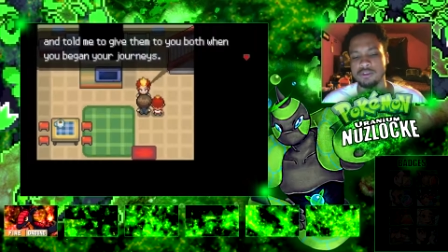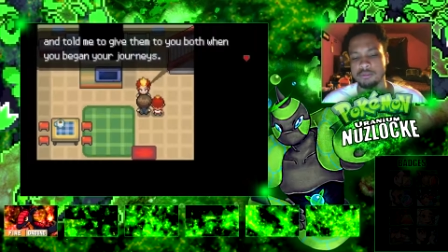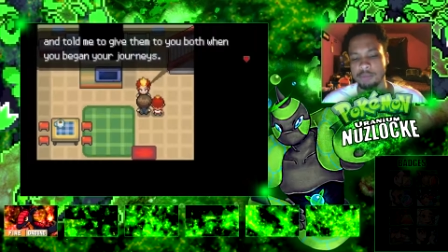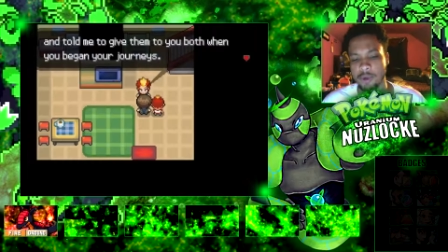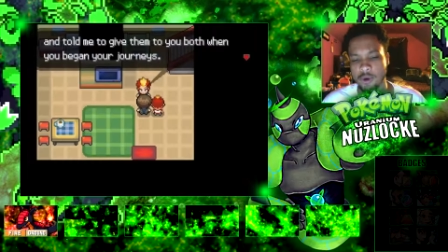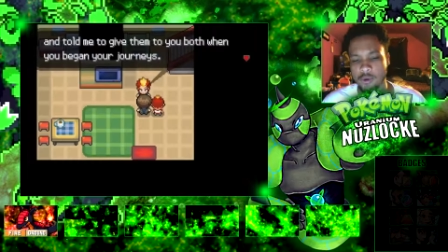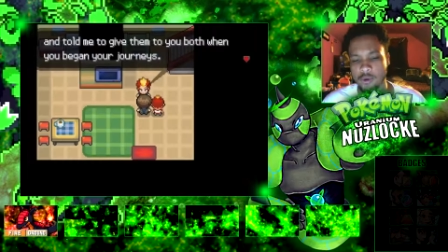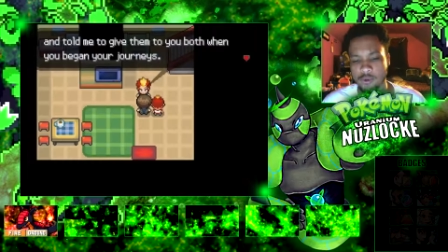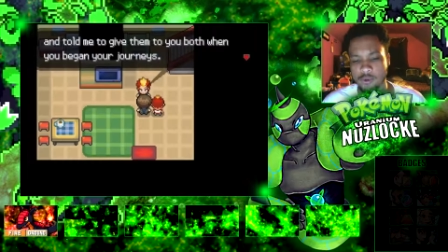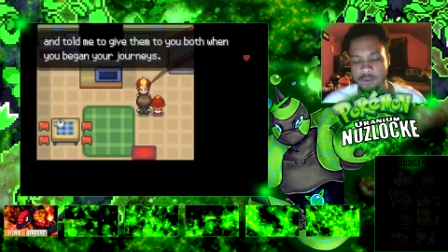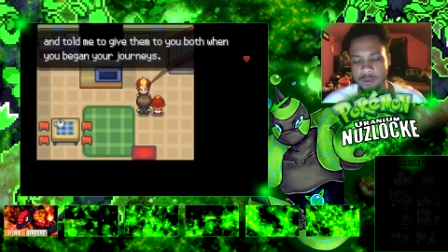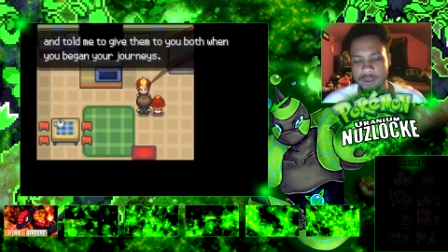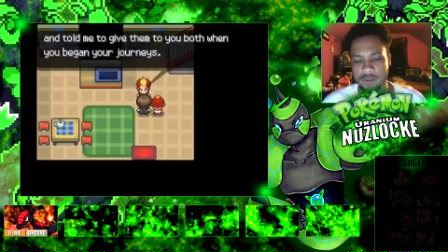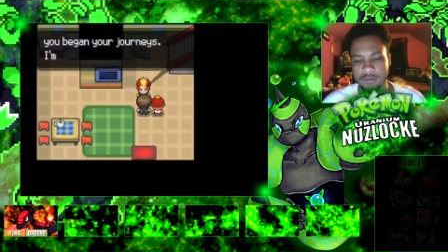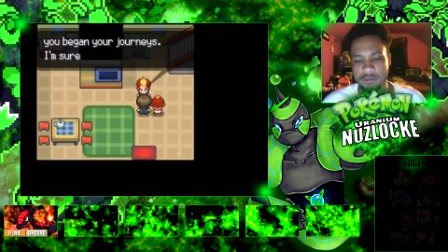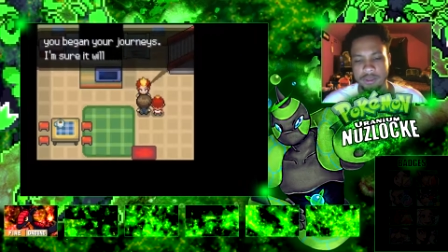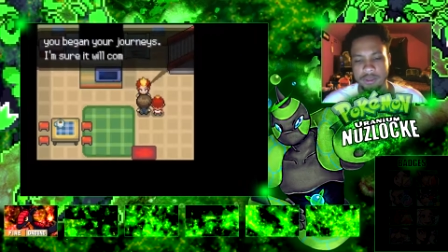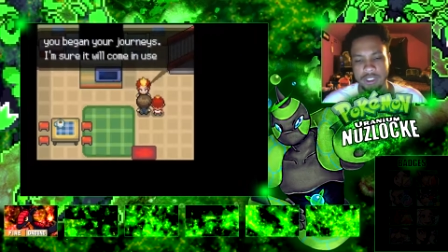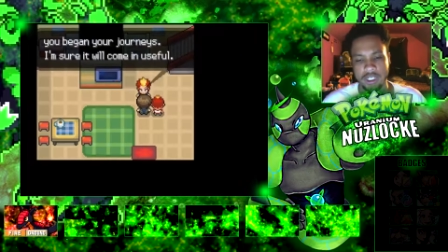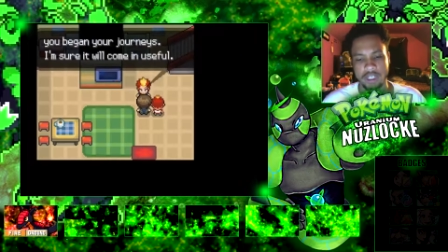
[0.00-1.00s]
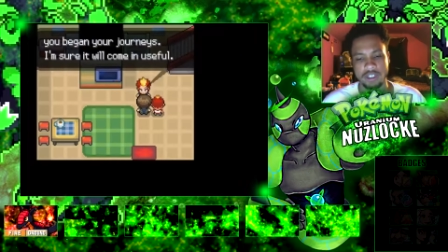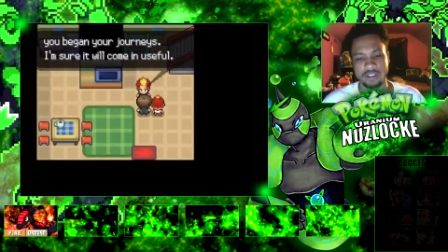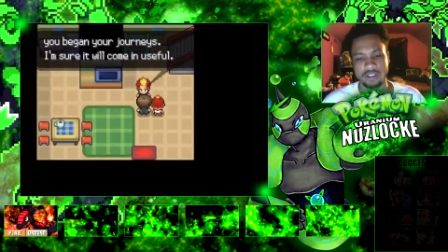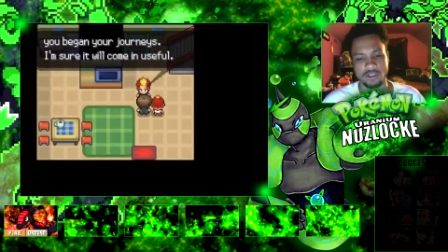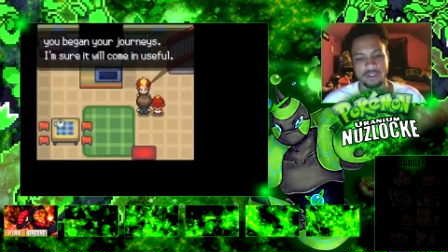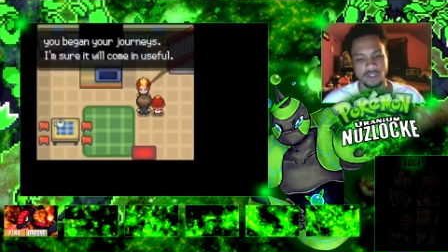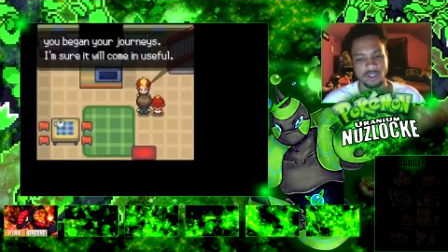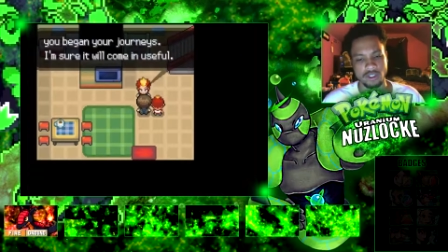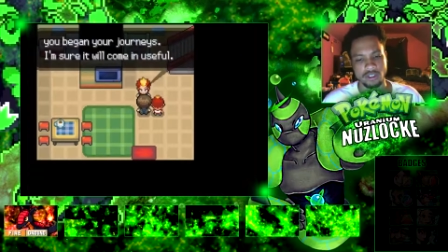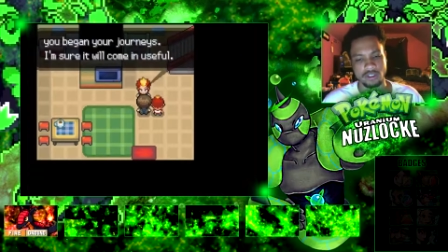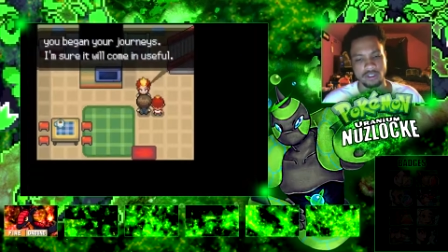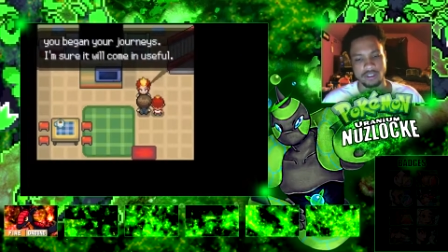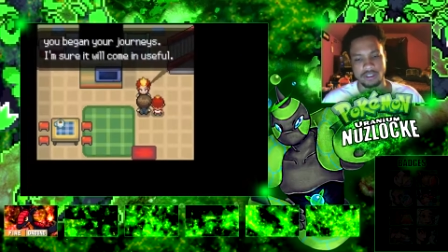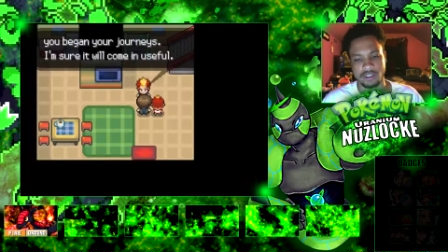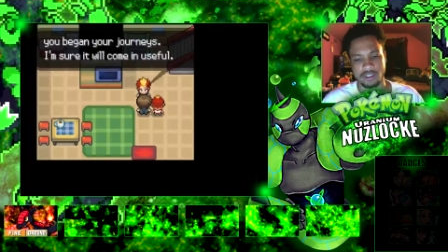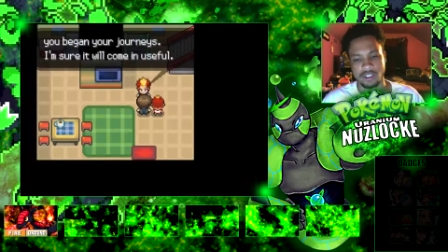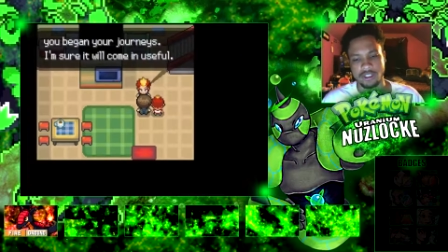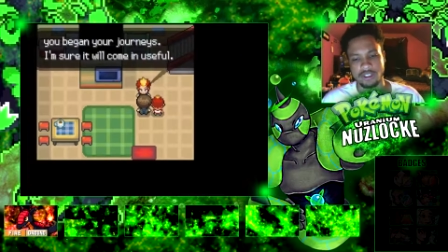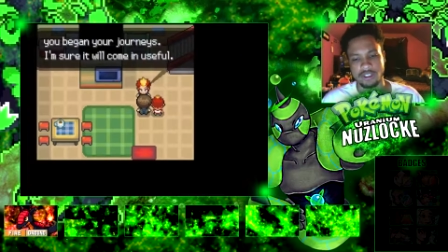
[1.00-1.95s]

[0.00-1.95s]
both when you began your journeys.